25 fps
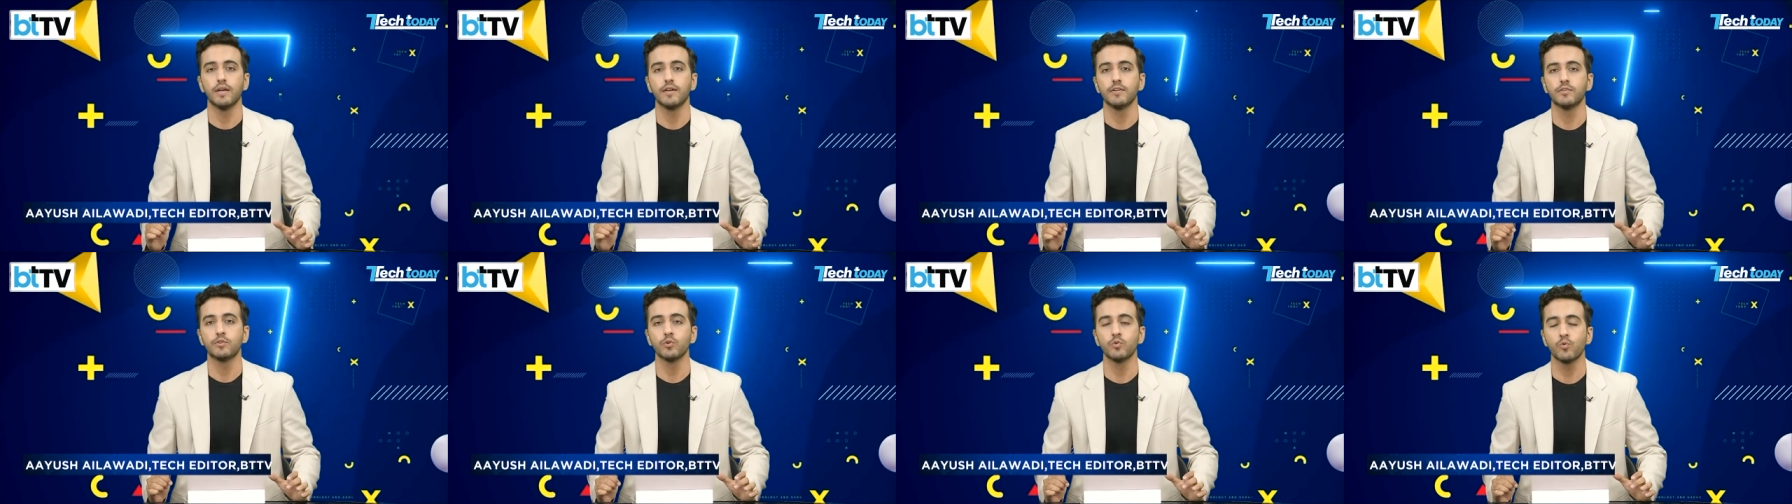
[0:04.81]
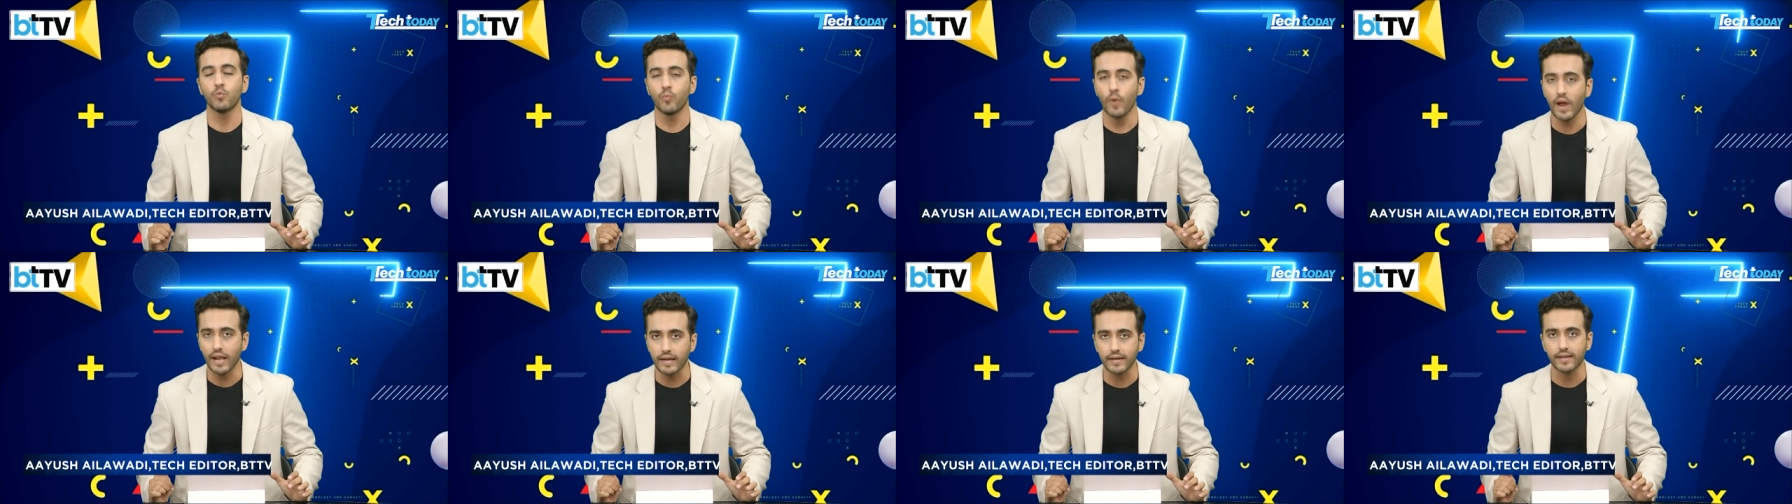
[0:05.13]
to
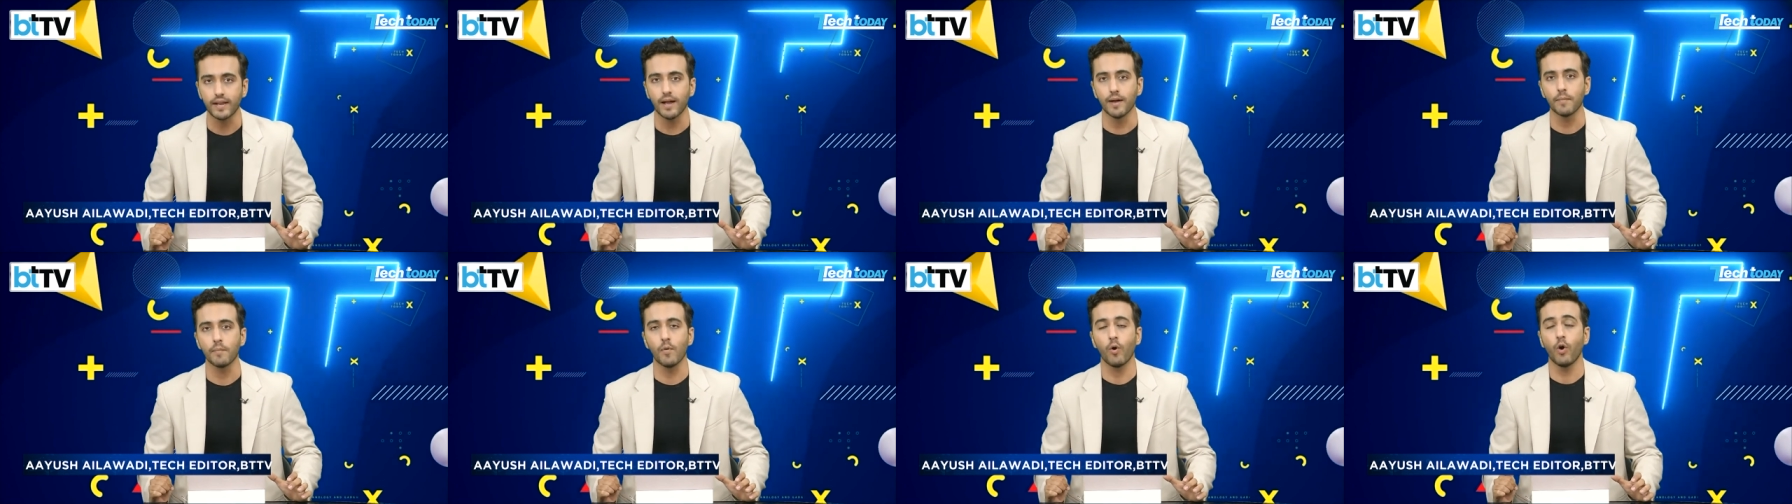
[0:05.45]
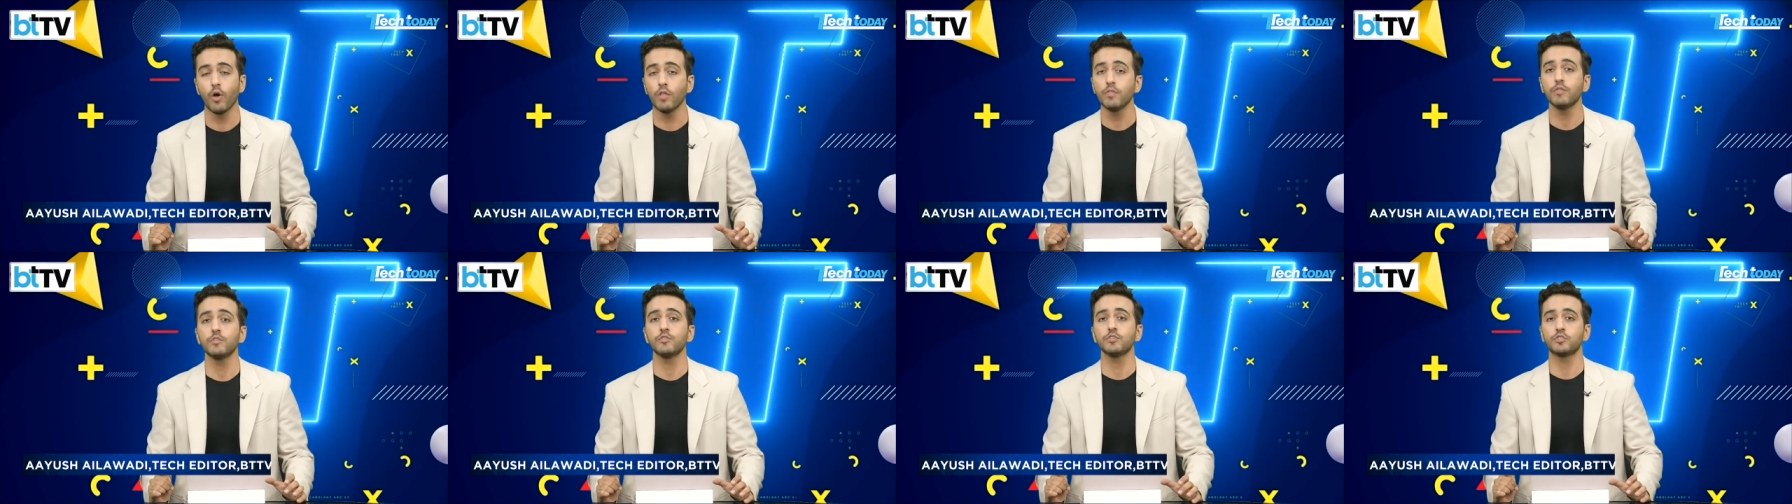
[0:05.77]
welcome
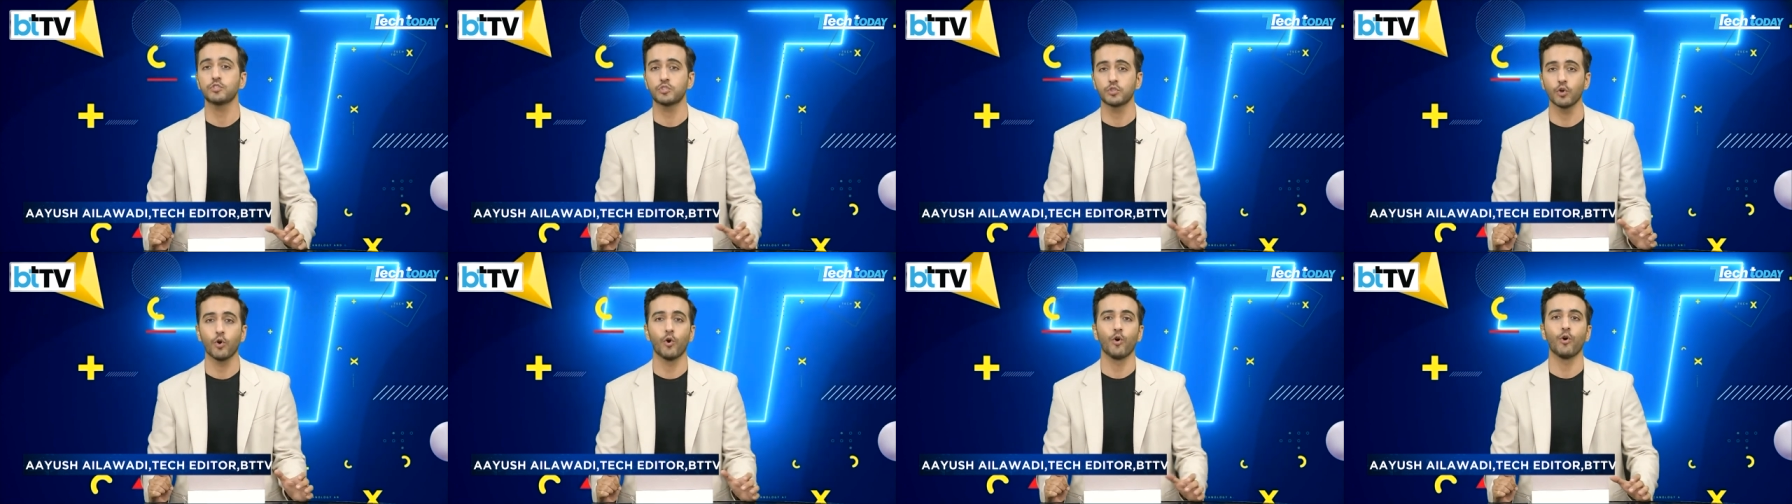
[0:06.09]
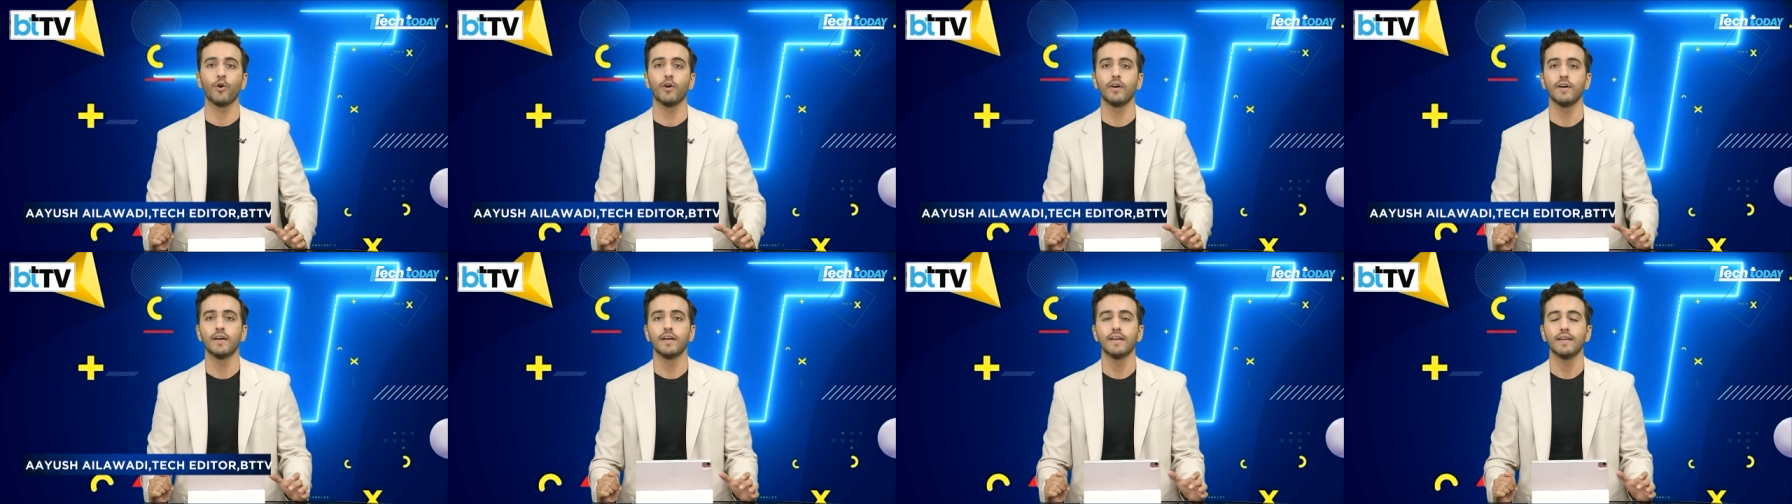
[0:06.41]
on the
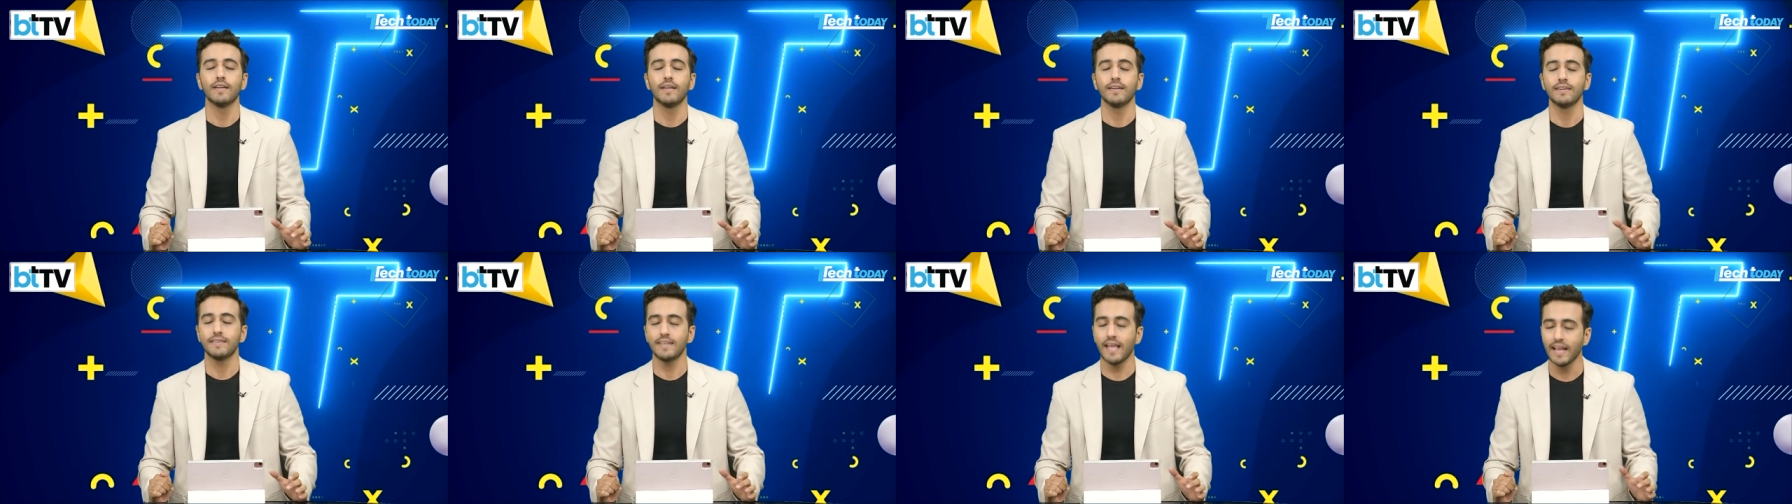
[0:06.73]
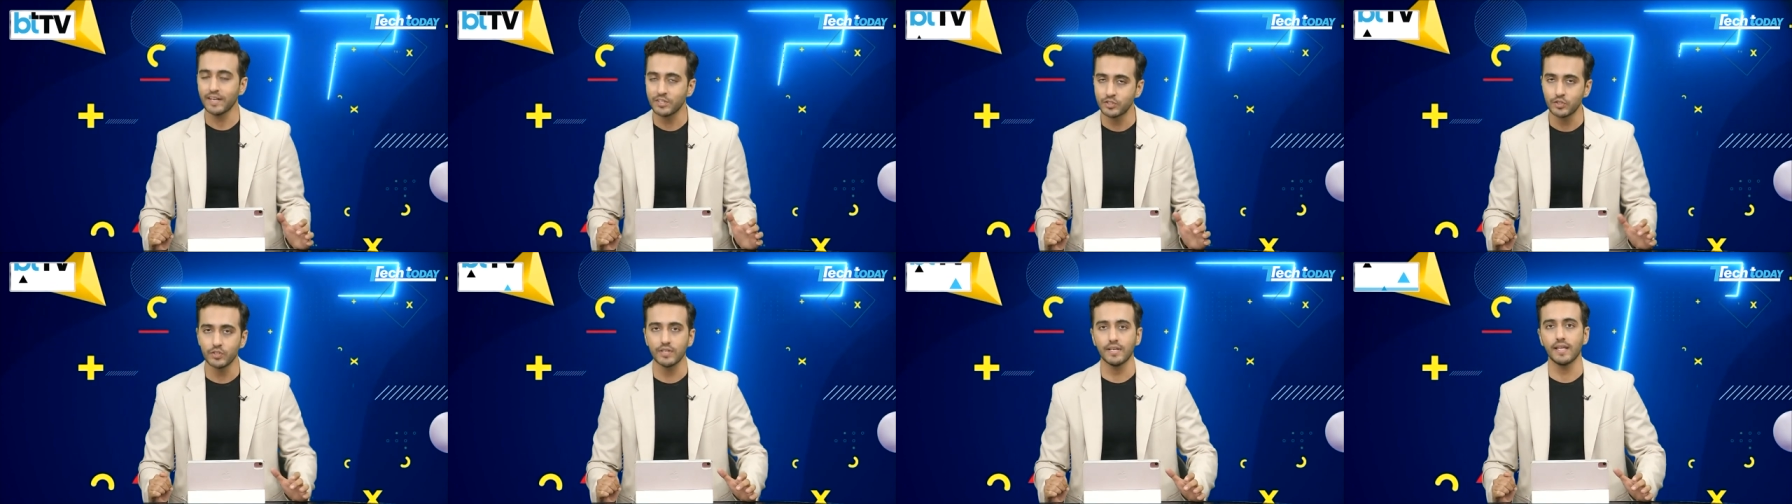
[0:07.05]
show
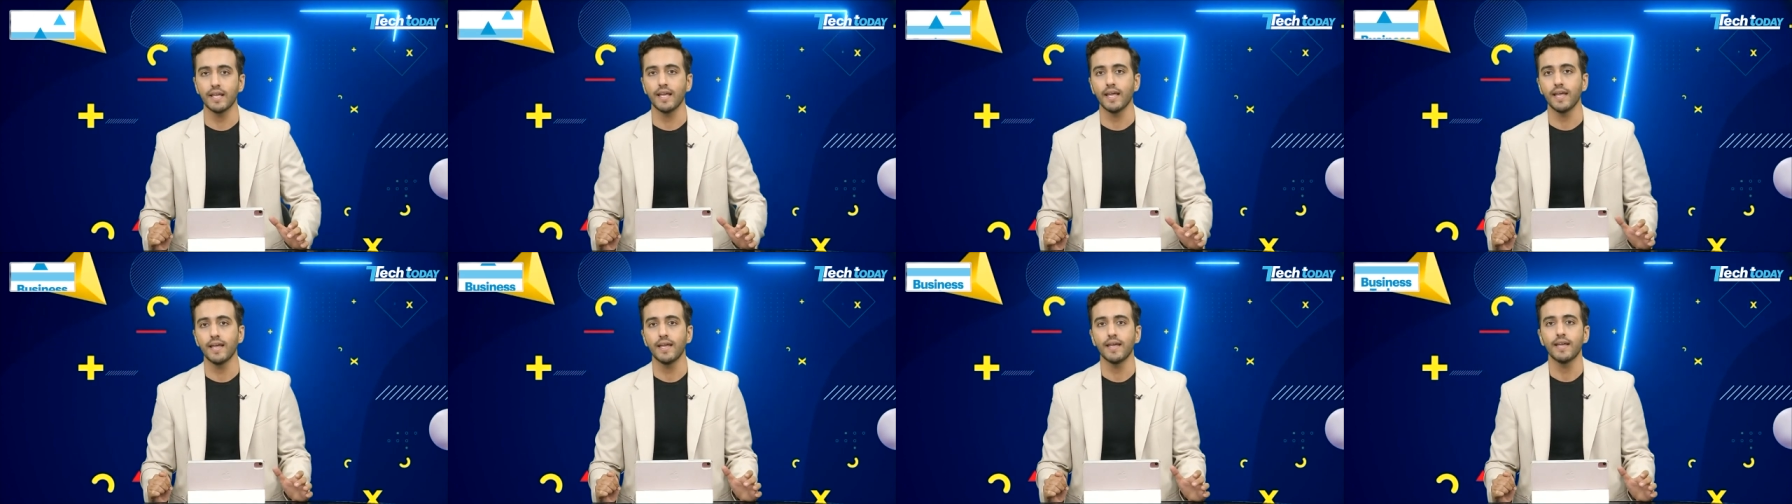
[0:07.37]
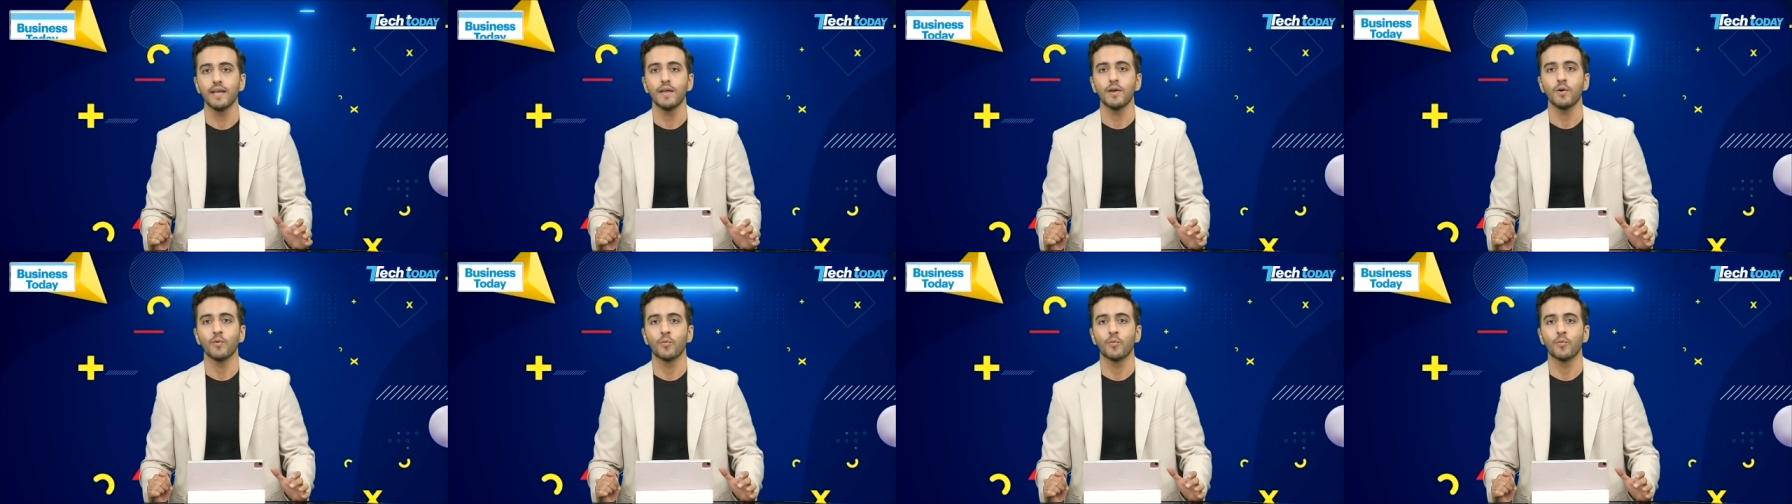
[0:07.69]
Tech Today.